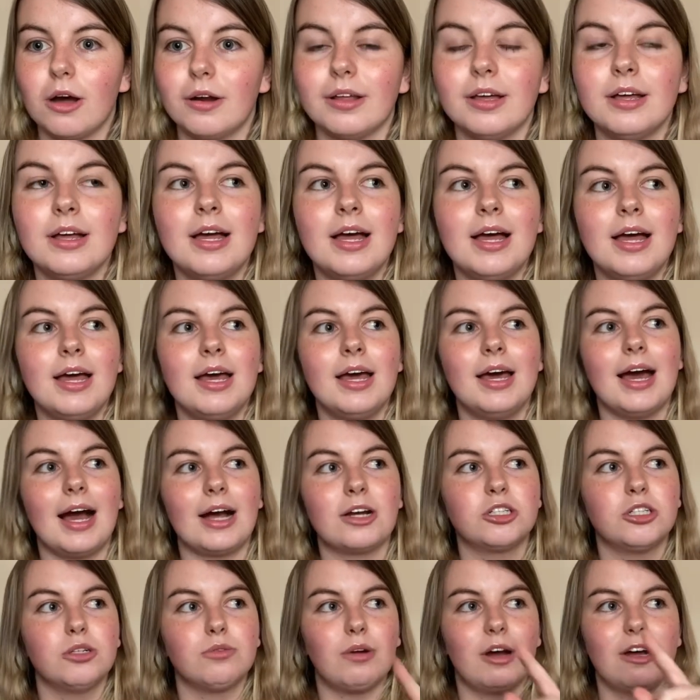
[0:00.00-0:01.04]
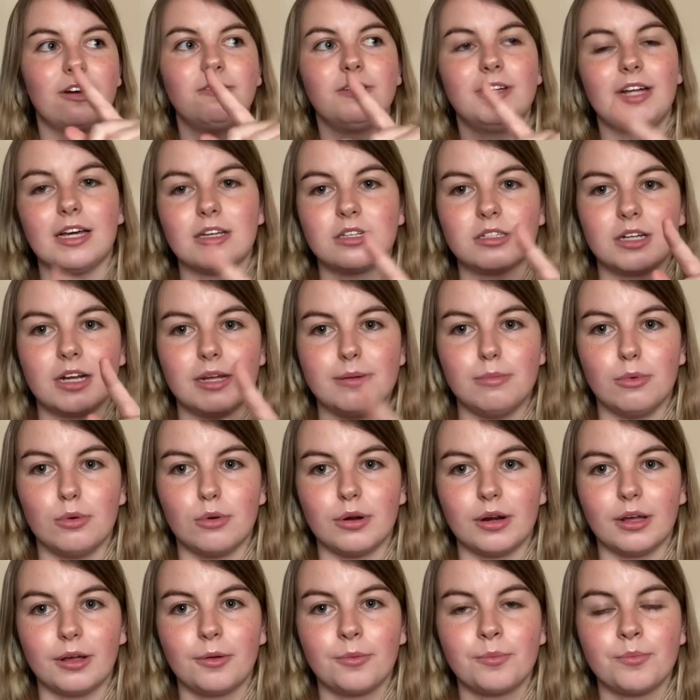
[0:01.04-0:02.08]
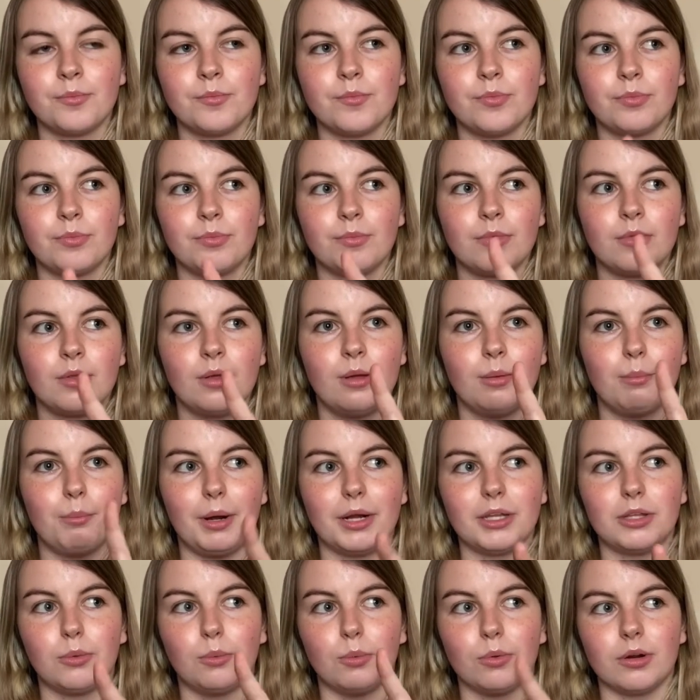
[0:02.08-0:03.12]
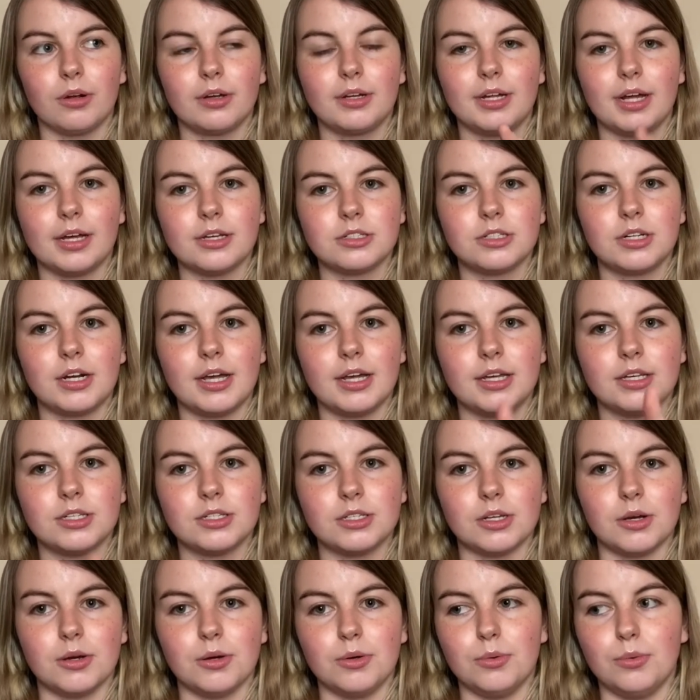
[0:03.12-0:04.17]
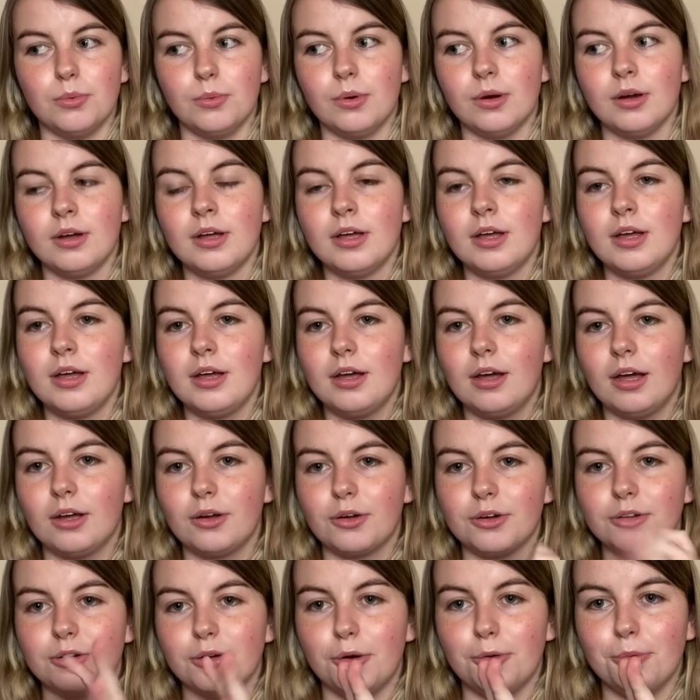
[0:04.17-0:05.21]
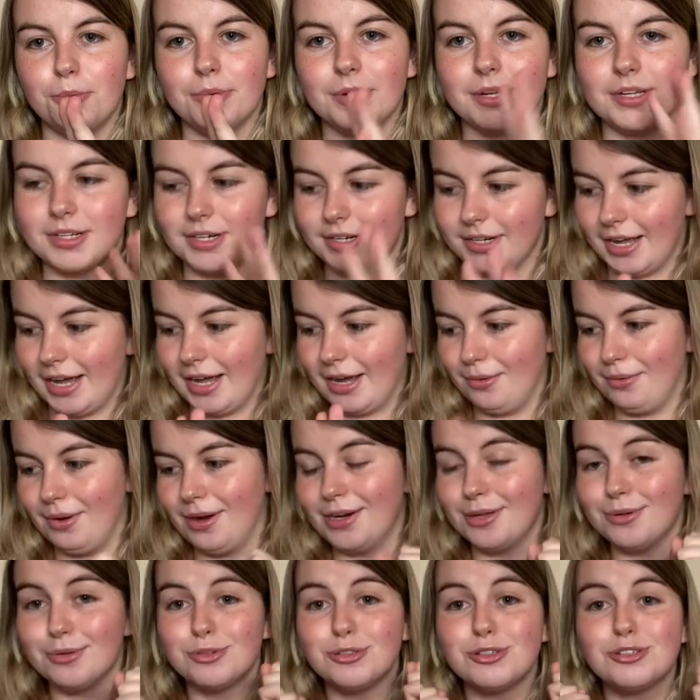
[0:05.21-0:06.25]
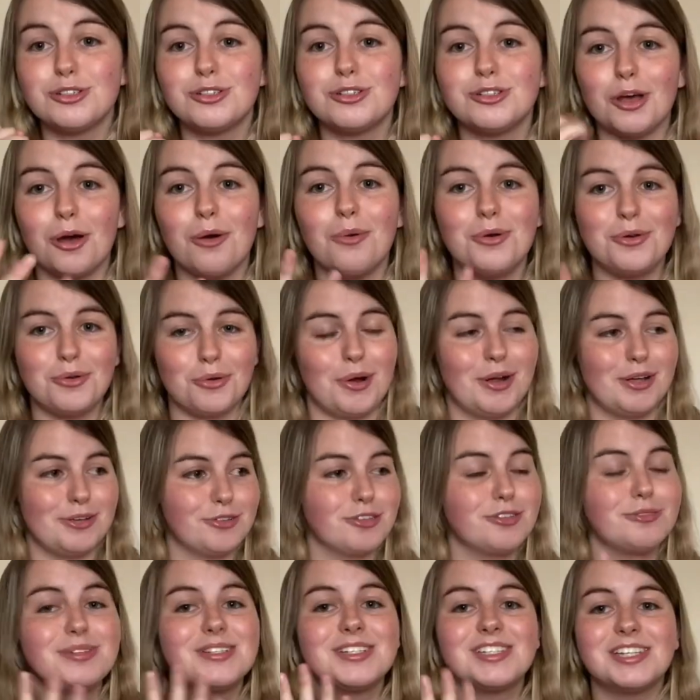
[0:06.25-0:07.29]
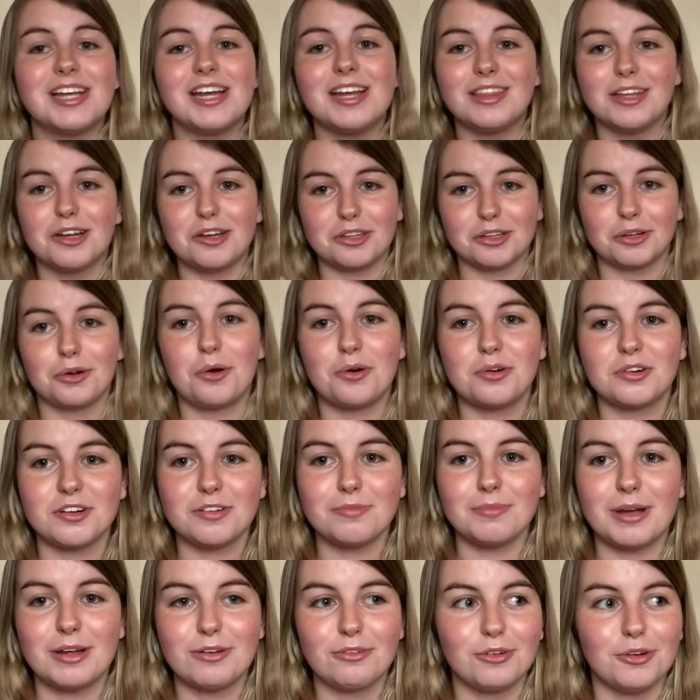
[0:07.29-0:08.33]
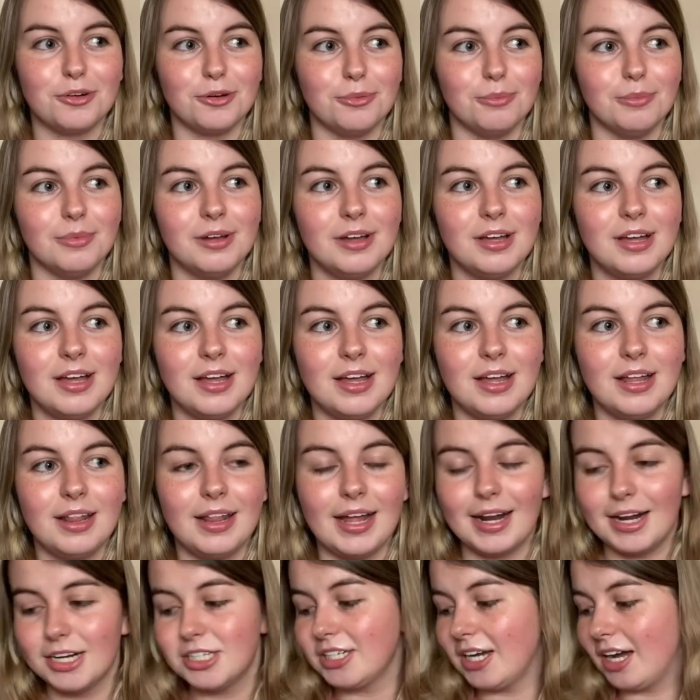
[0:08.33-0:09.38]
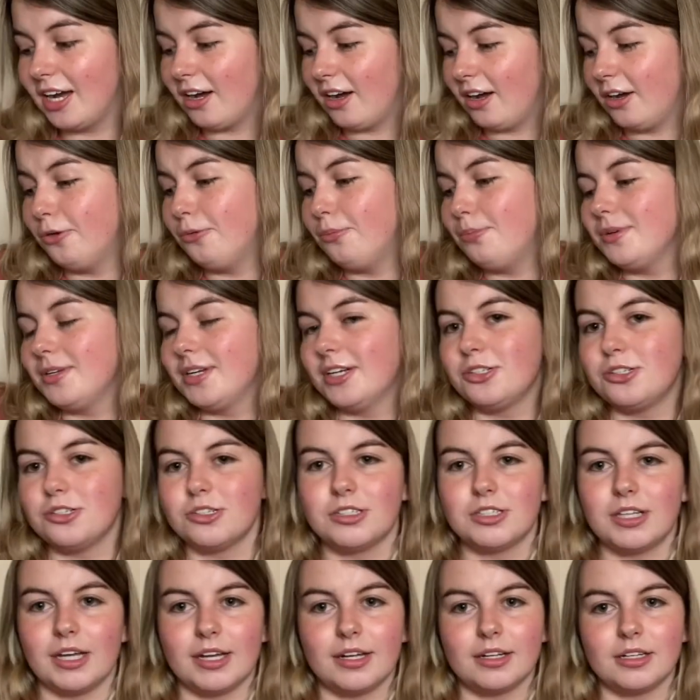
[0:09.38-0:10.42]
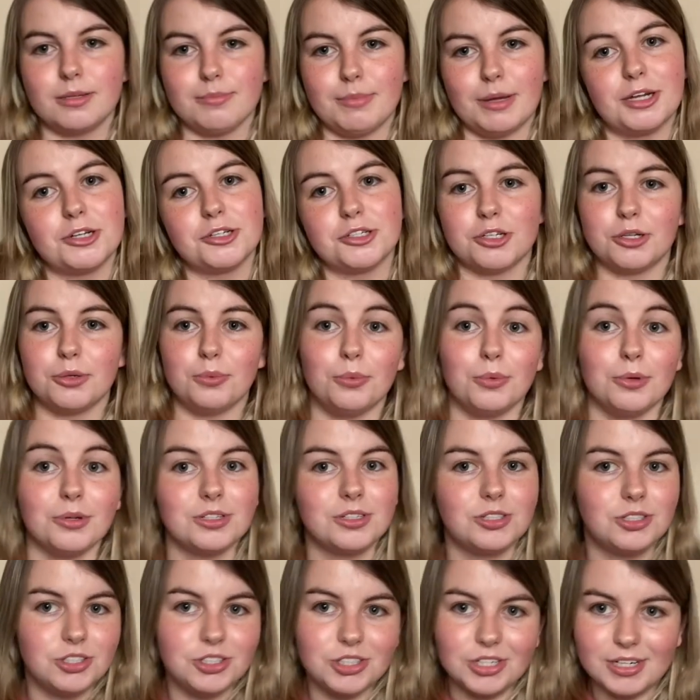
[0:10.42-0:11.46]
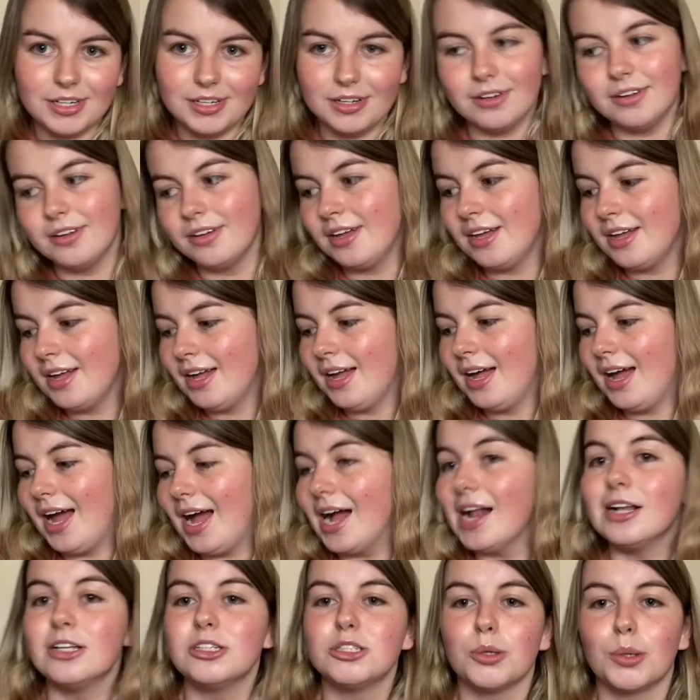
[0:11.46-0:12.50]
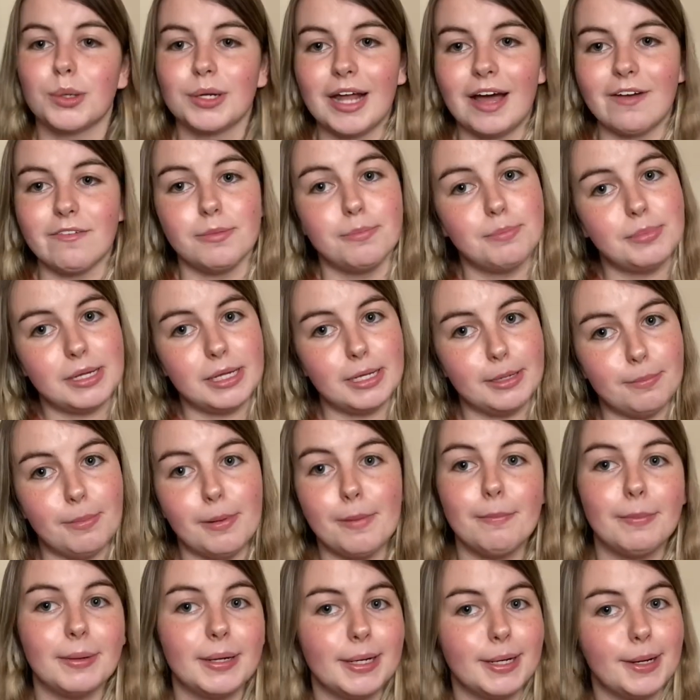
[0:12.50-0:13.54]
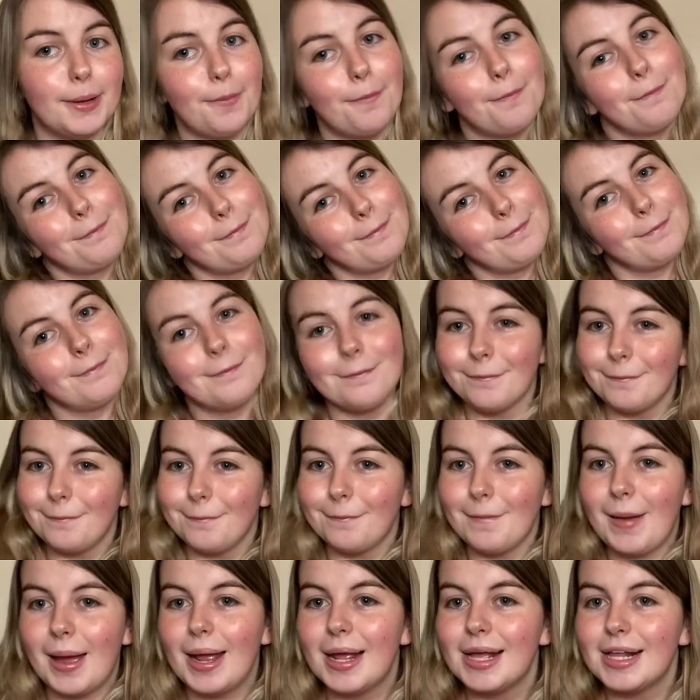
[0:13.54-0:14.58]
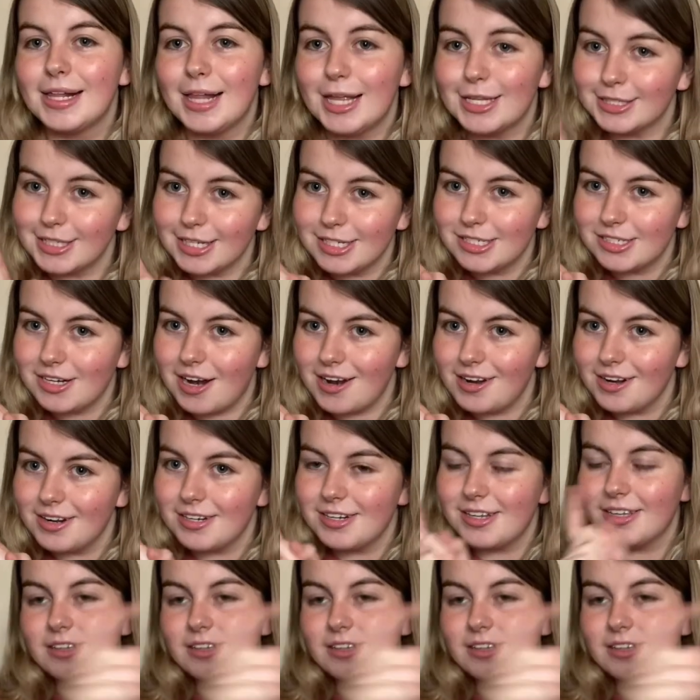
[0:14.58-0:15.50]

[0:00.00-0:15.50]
it actually arrived yesterday morning, but I had to work yesterday, so I couldn't open it till now and it was so annoying. It's just been sitting there in the corner of my room. I opened it just like to make sure it was Shein and so I can have a peep, but you know, let's get started.